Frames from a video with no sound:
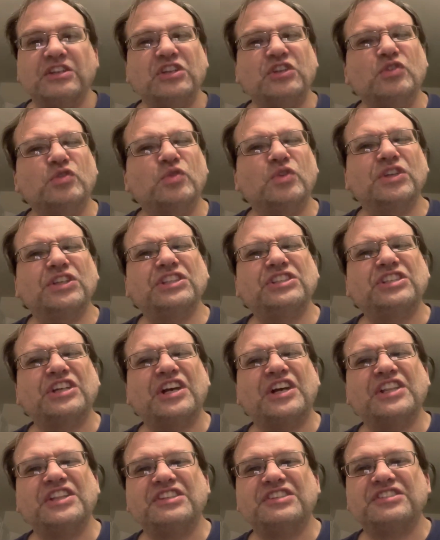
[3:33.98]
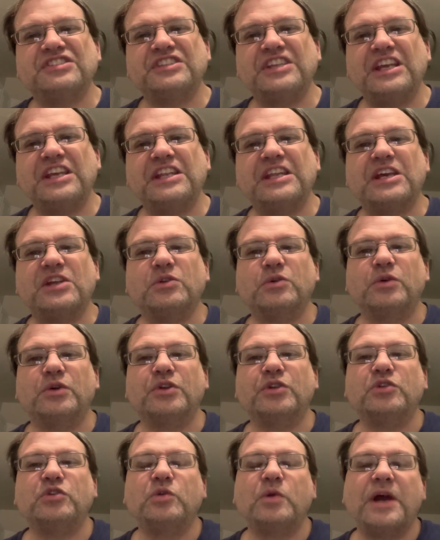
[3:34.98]
in order to understand that
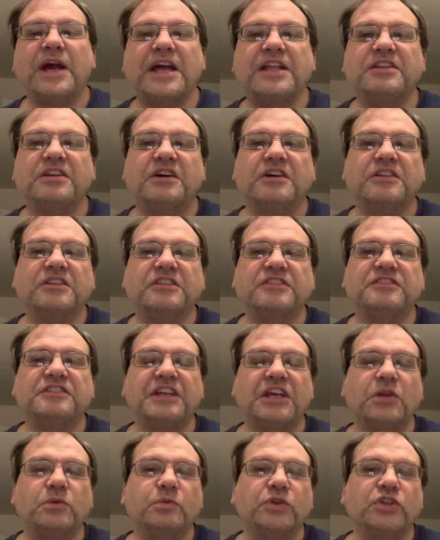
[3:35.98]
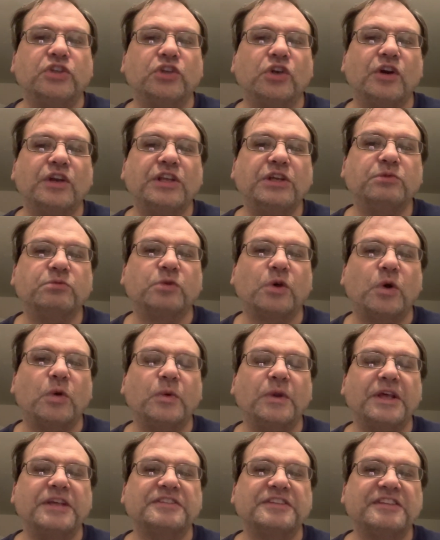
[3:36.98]
order, you had to understand what Johnny
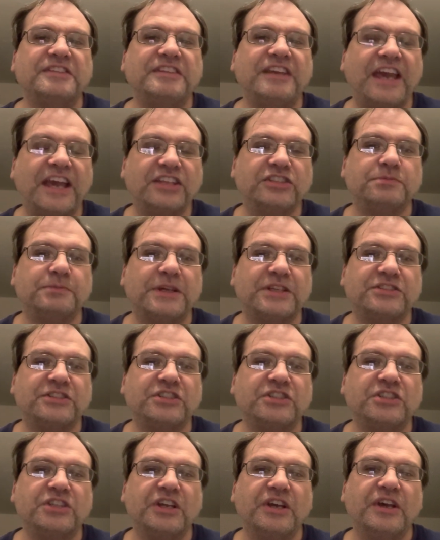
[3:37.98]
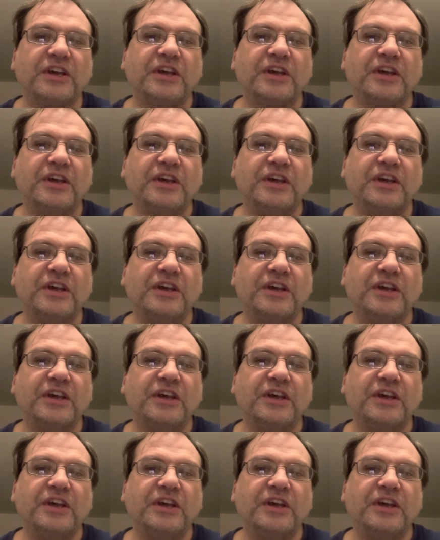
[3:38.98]
wrote as a text message